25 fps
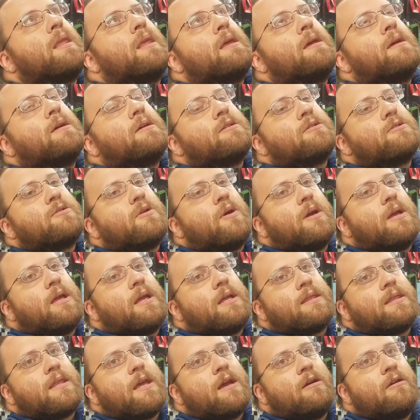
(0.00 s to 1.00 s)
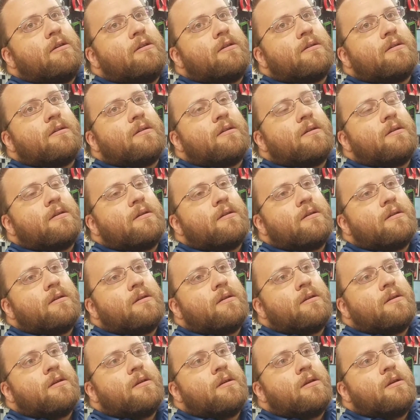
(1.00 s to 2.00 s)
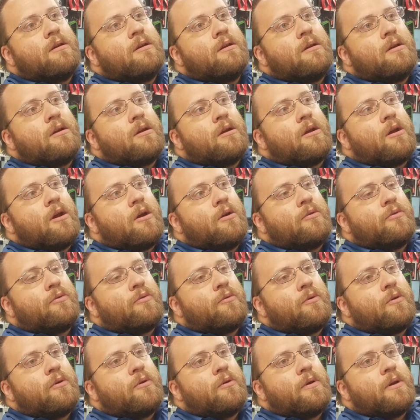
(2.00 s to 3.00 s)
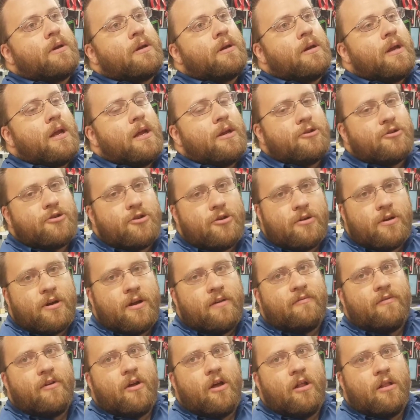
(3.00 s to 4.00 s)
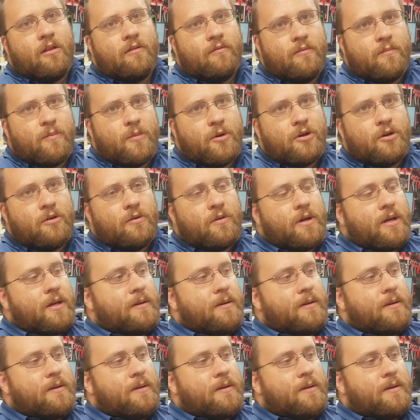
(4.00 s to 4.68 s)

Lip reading: So I get there and go through, and sure enough, all of them are doing it.